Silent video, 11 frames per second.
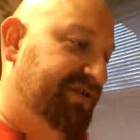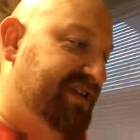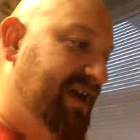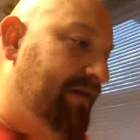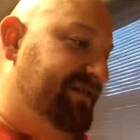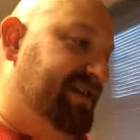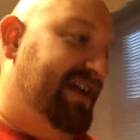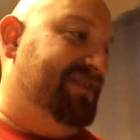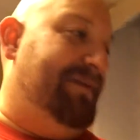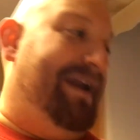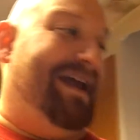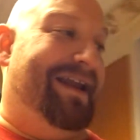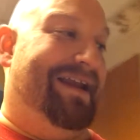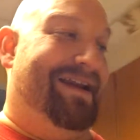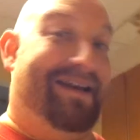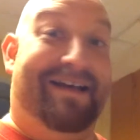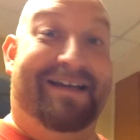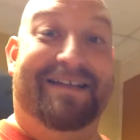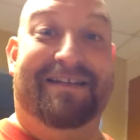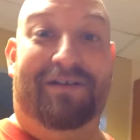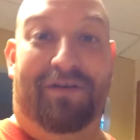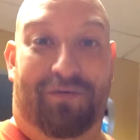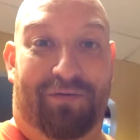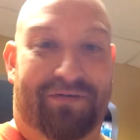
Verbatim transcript: see how it tastes, but I got to get it nice and cold.